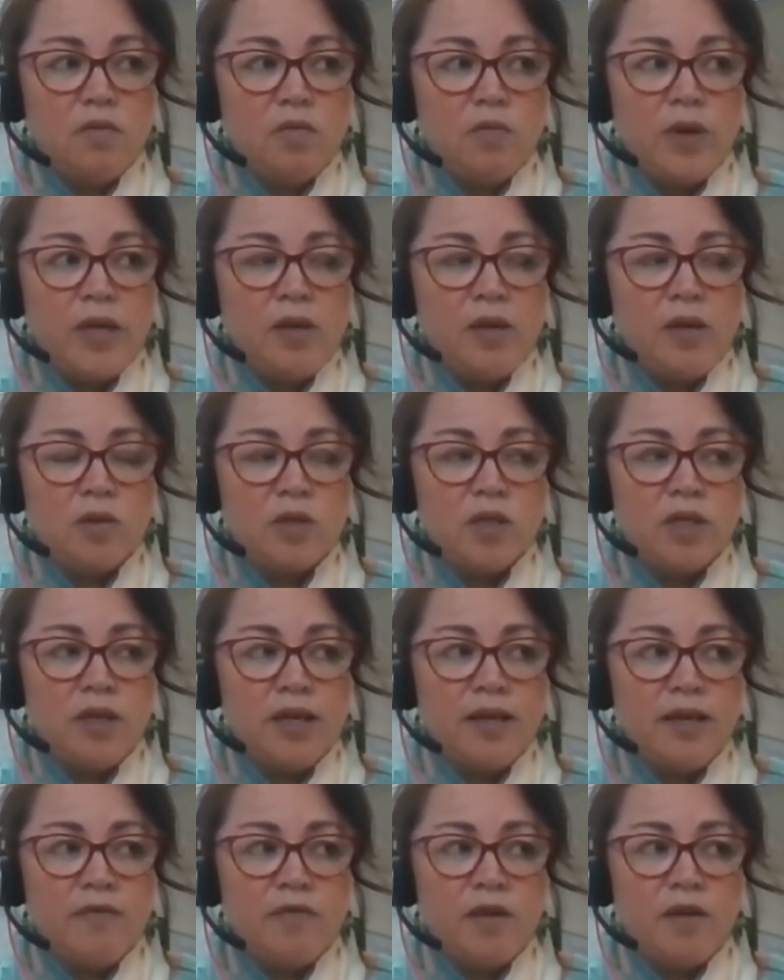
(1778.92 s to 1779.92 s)
we also
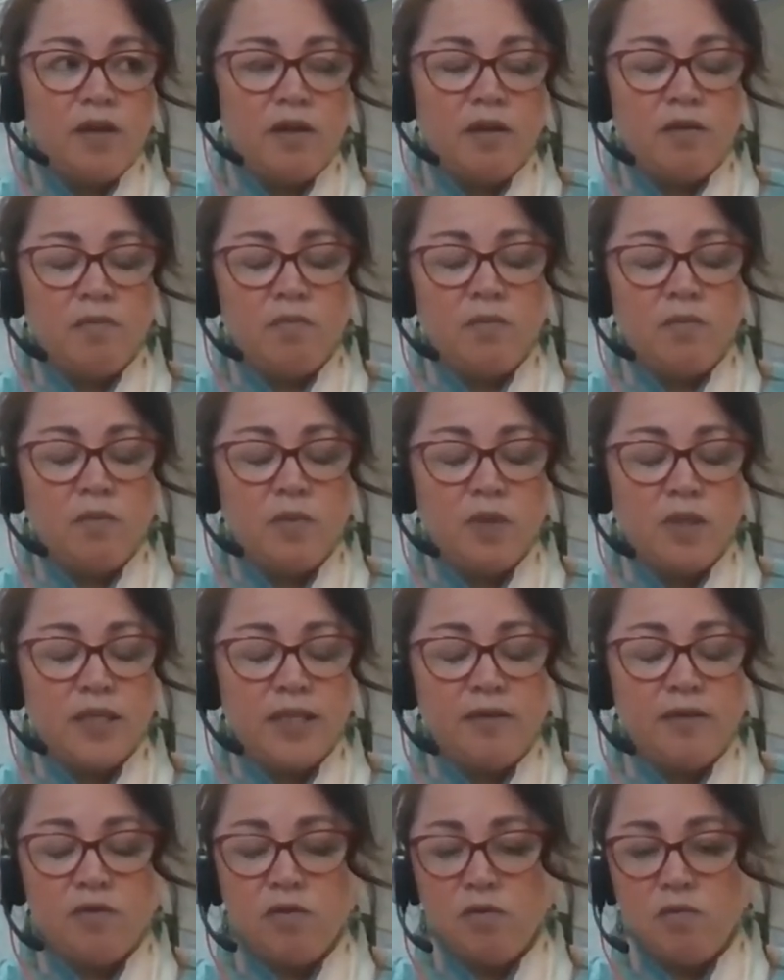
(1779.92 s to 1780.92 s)
have
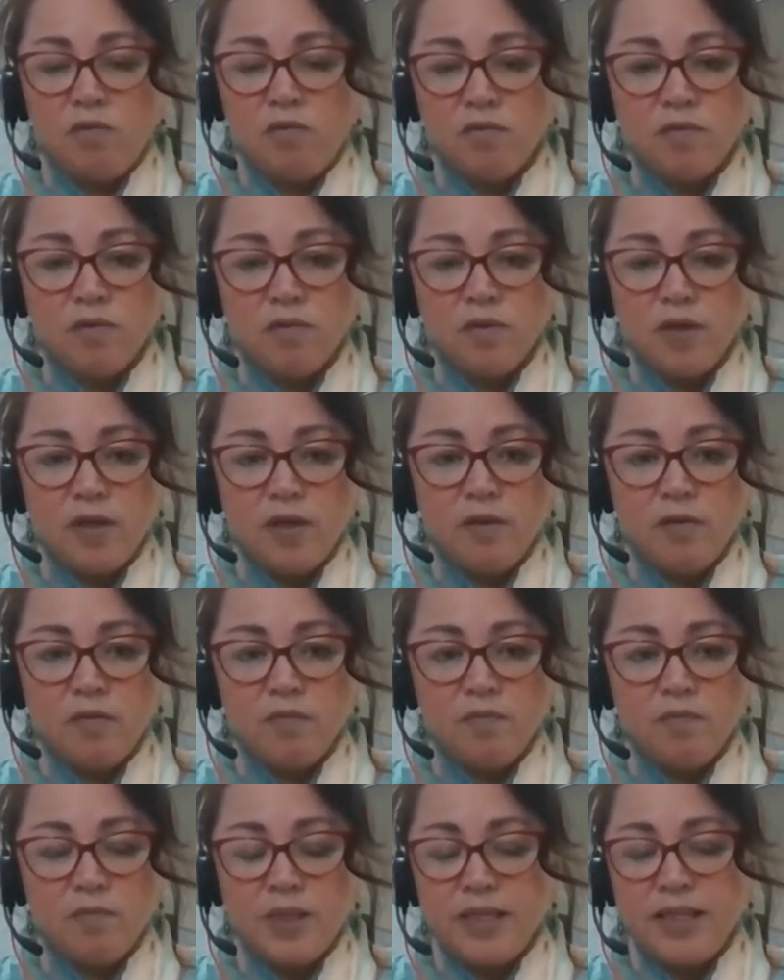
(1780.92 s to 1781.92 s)
several
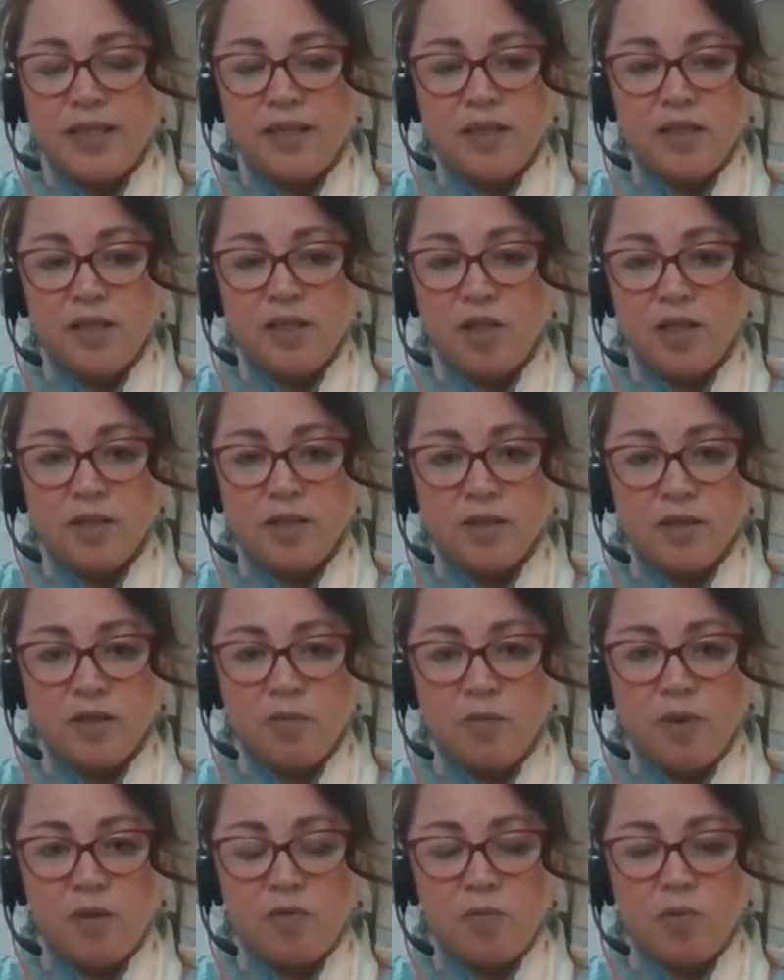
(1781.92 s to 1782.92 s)
percentages that
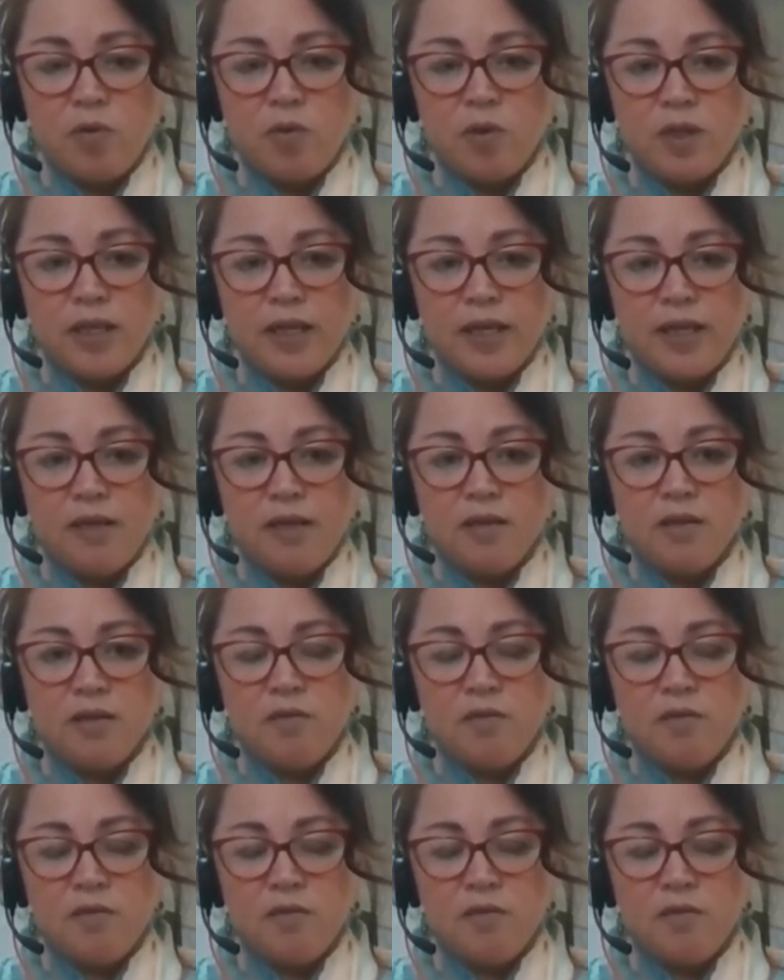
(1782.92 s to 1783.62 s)
we report against.